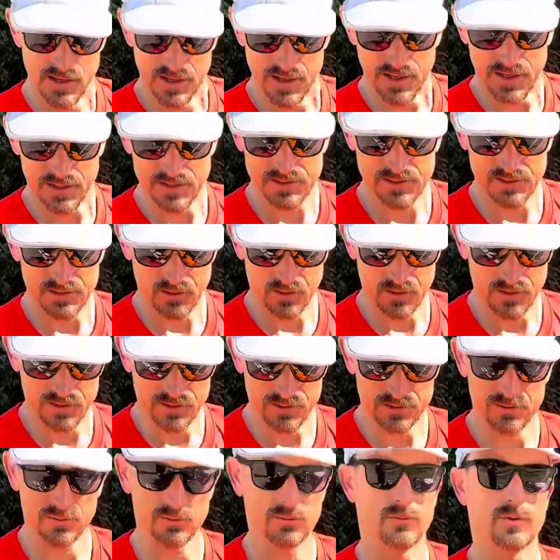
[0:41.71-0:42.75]
has started
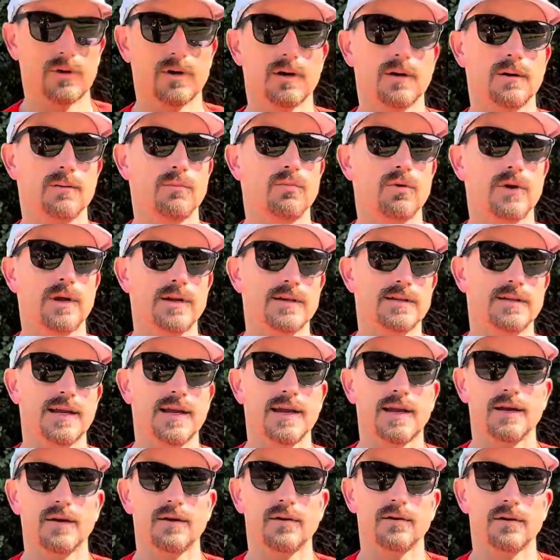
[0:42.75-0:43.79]
to break
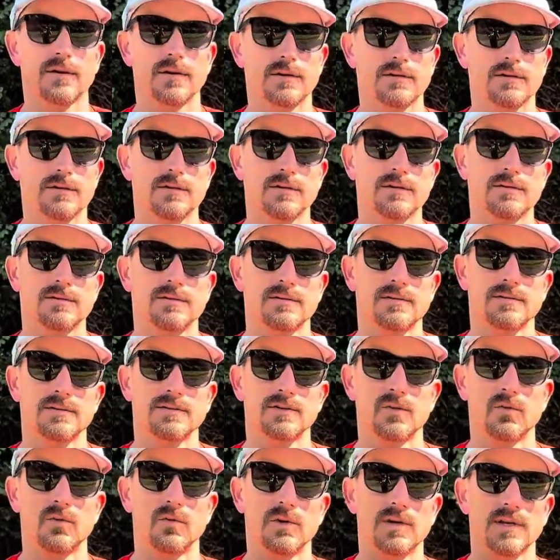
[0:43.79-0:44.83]
down and
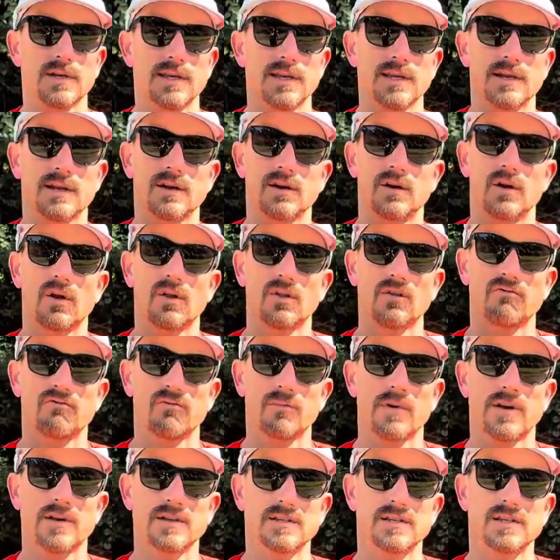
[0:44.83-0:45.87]
don't want to get it all over
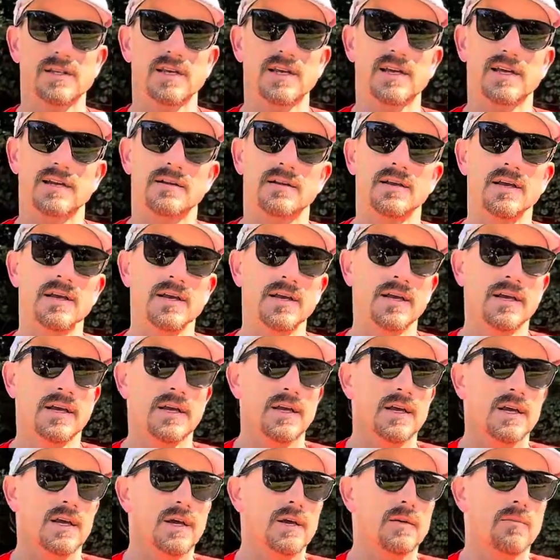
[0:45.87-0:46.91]
my skin.
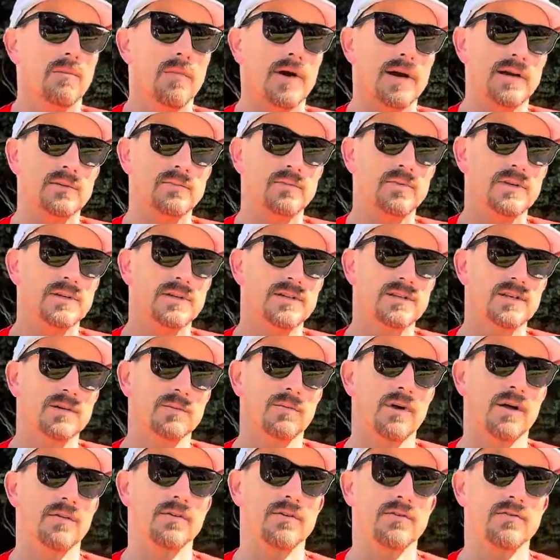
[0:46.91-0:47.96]
Might be
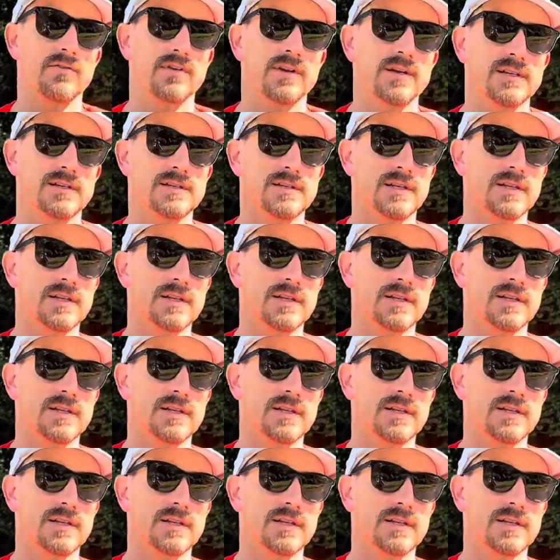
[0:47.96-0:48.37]
some other things